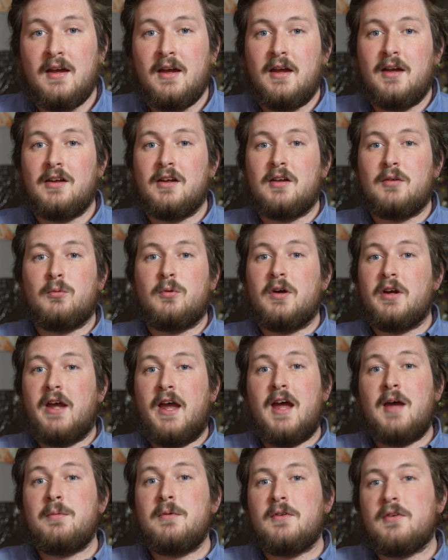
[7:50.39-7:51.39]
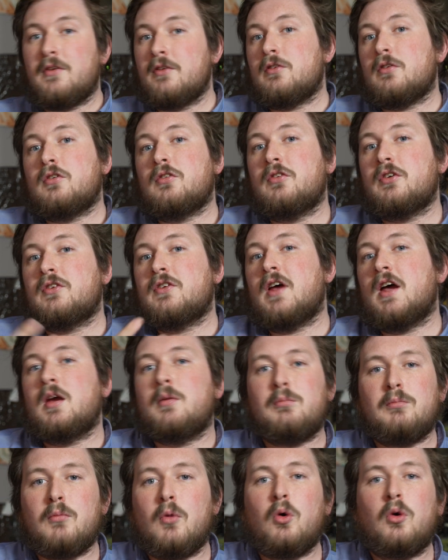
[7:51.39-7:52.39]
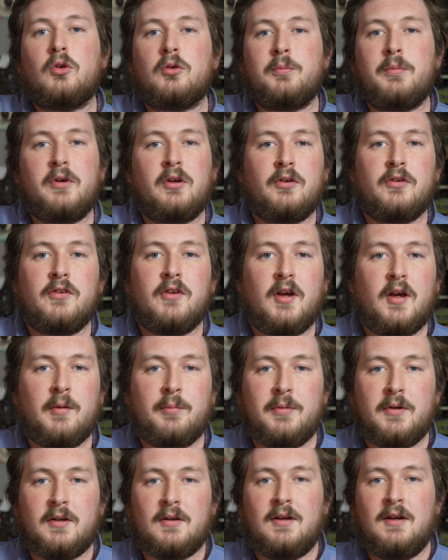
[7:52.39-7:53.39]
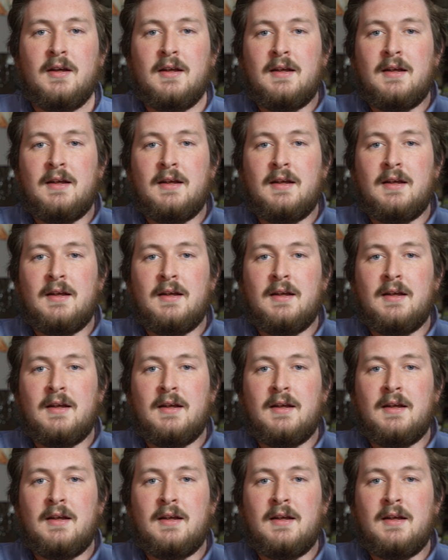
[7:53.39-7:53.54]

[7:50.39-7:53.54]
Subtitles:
And what happens is over time mold builds up and